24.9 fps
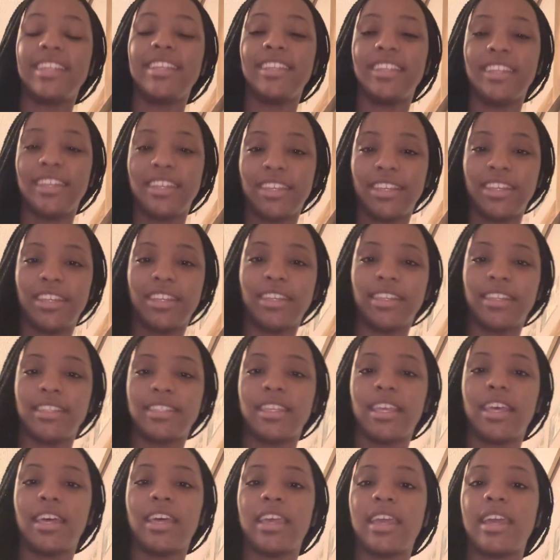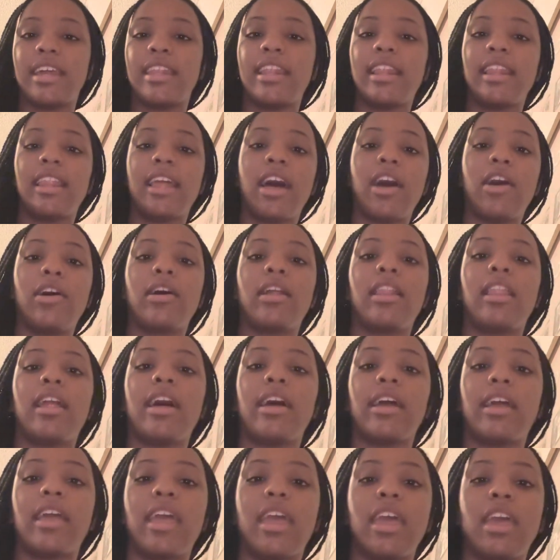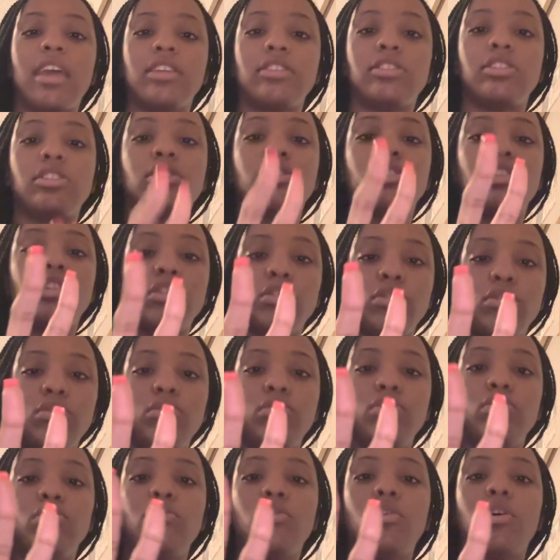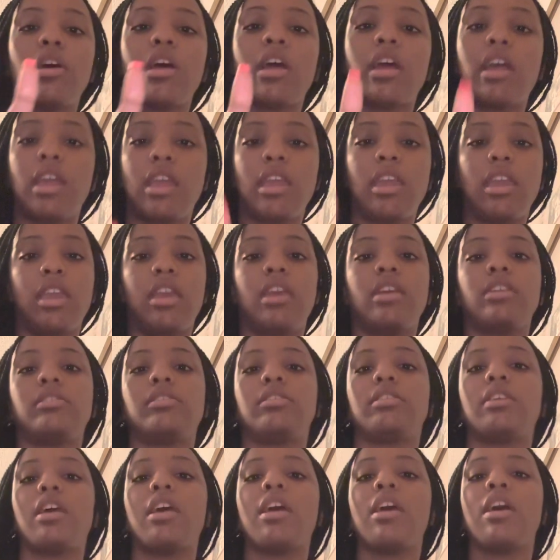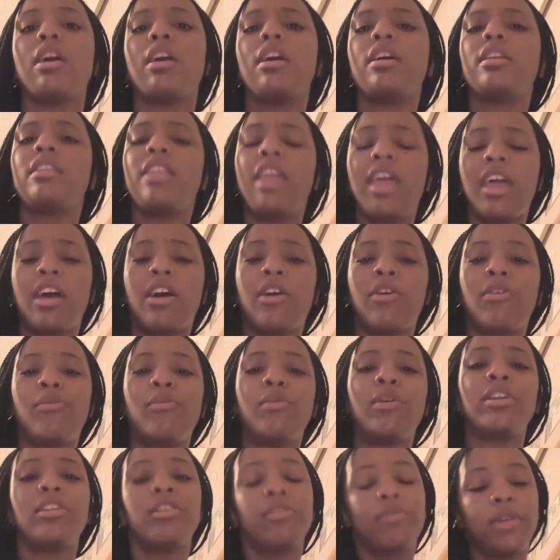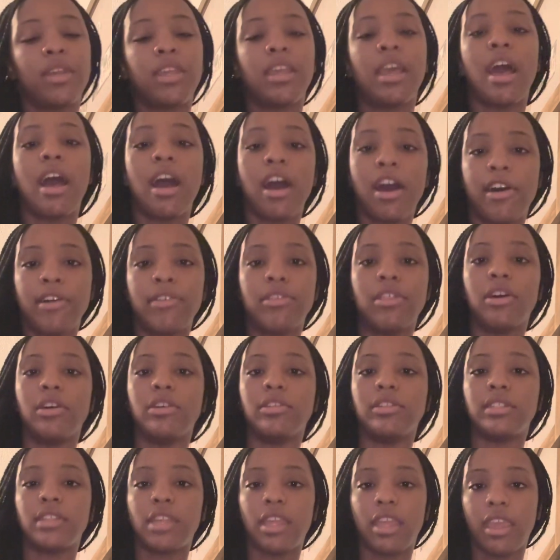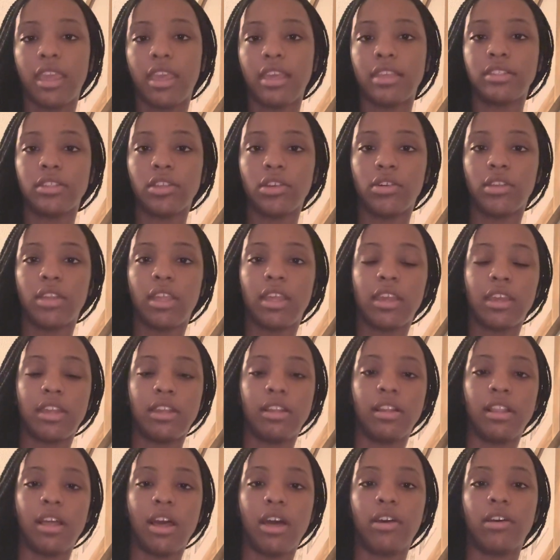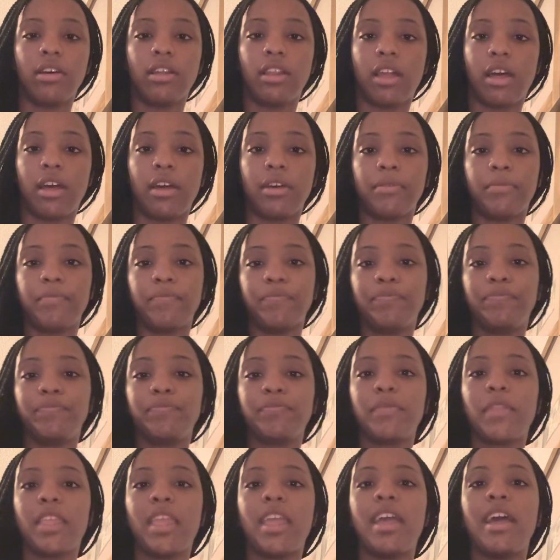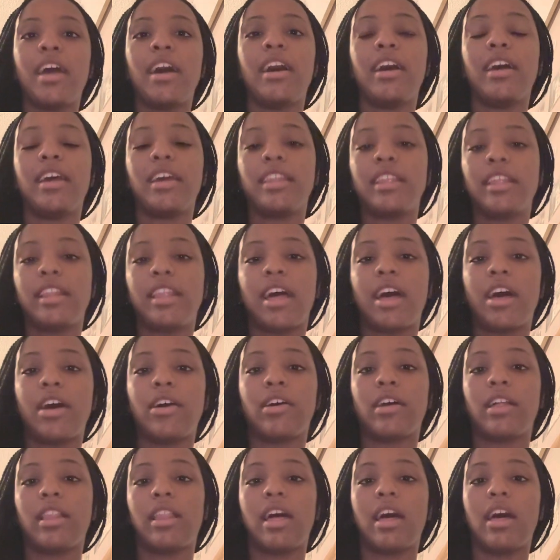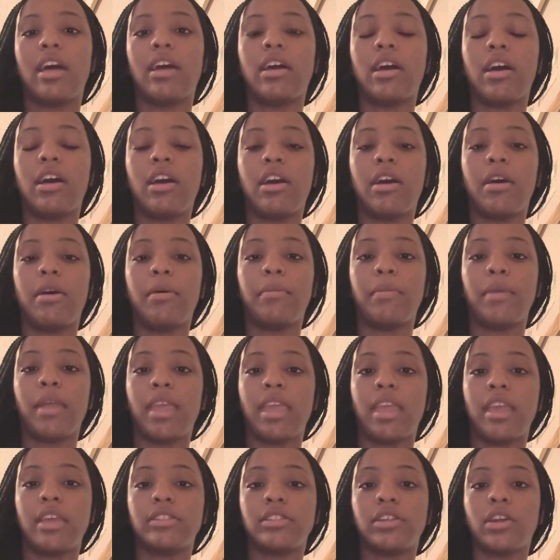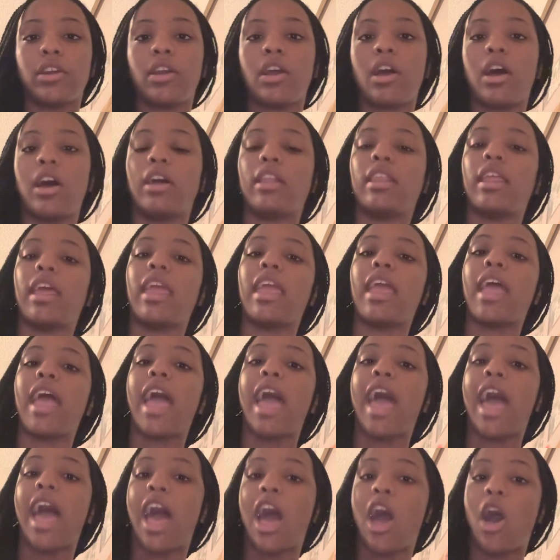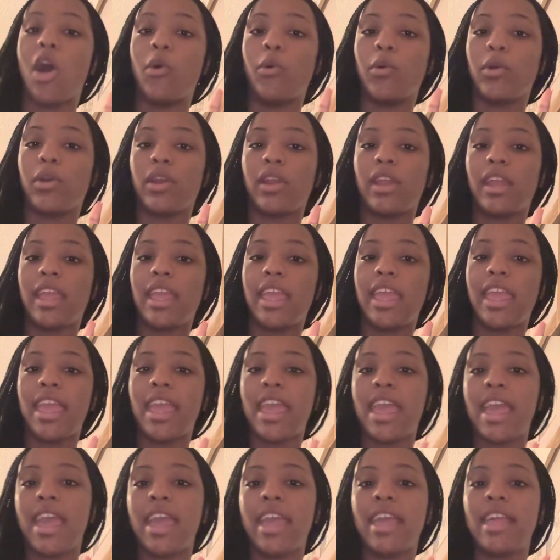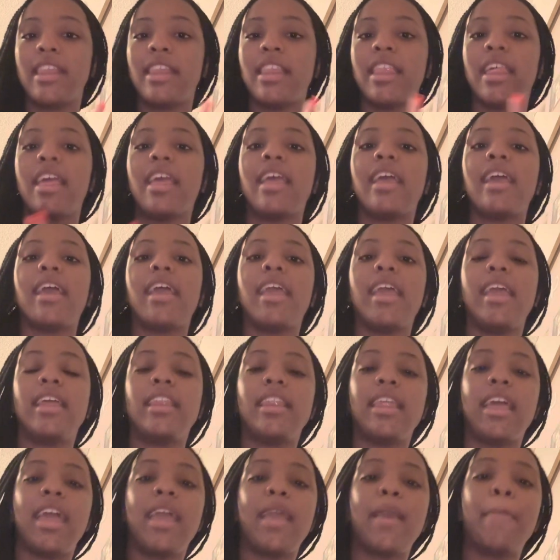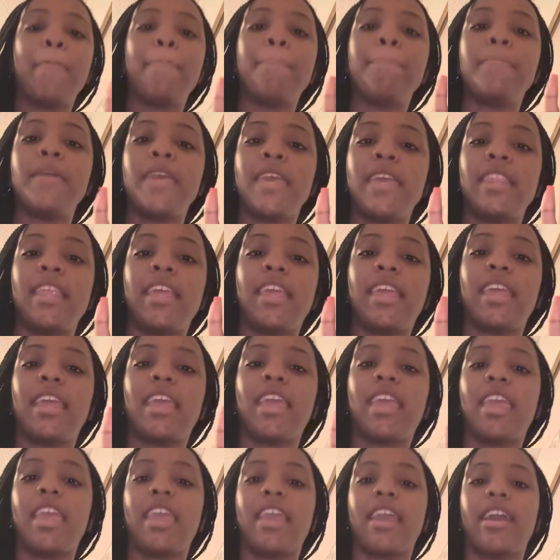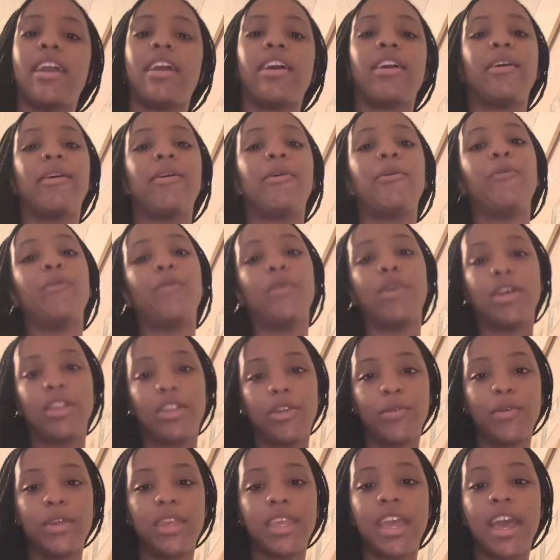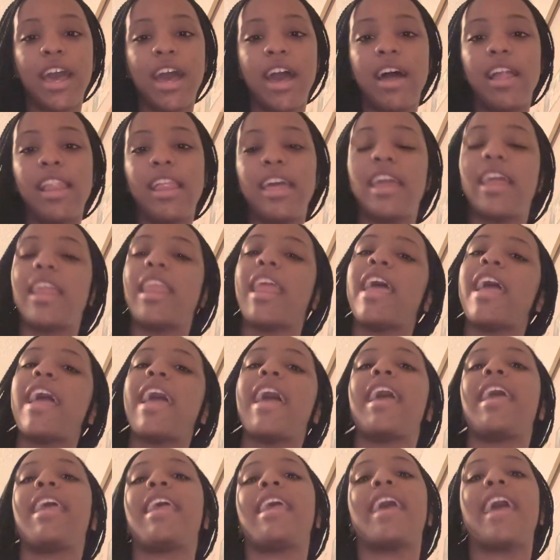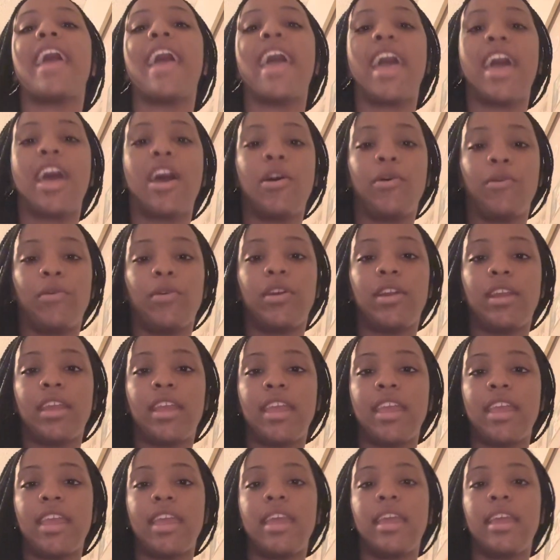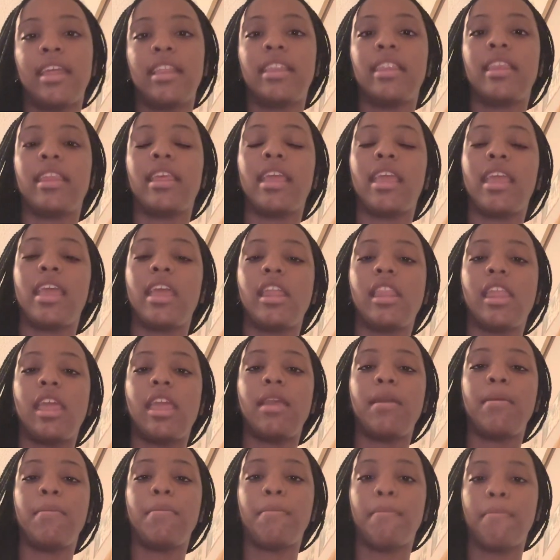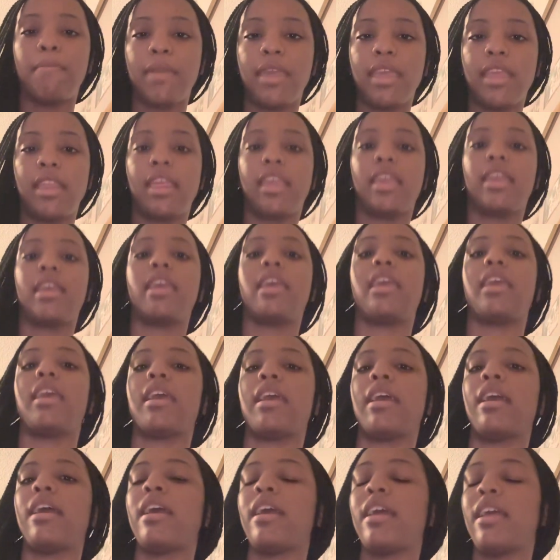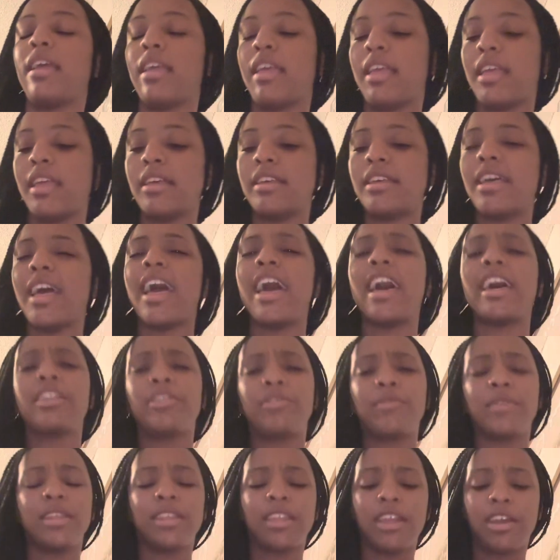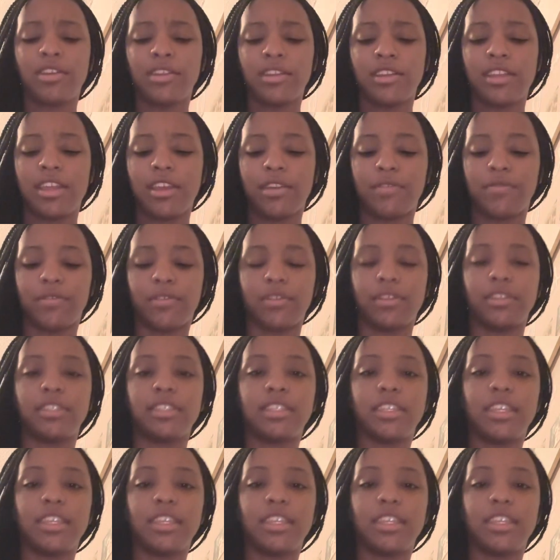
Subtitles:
does. An analog clock has two hands. Now, what do we call those hands on an analog clock? An analog clock hands are called an hour hand and a minute hand. What do we call it? An hour hand and a minute hand. How do we know the difference?